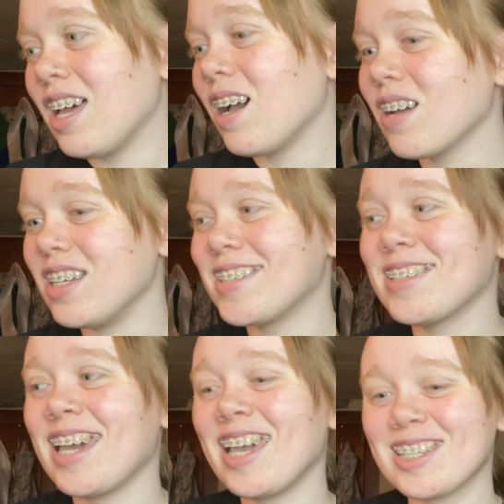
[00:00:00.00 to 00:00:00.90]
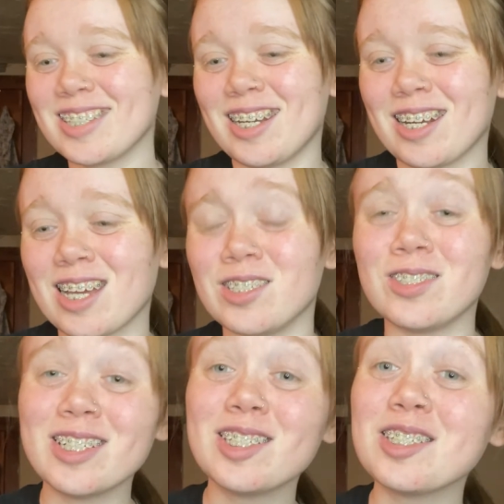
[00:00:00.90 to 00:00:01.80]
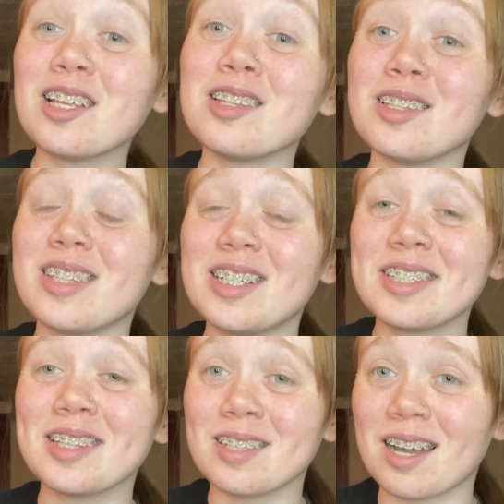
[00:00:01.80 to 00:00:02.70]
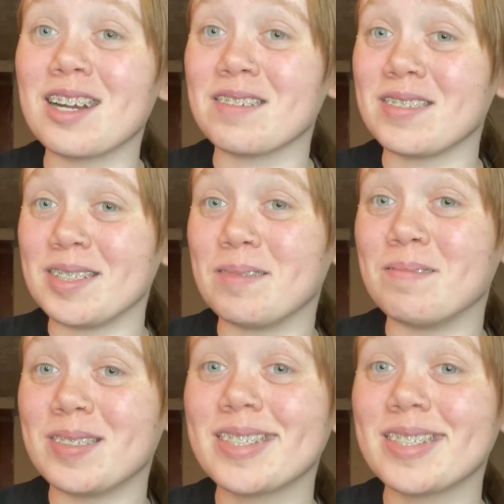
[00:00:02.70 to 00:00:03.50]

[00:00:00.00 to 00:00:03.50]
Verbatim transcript: Okay, so the hand sanitizers. There's just a there's a lot of them.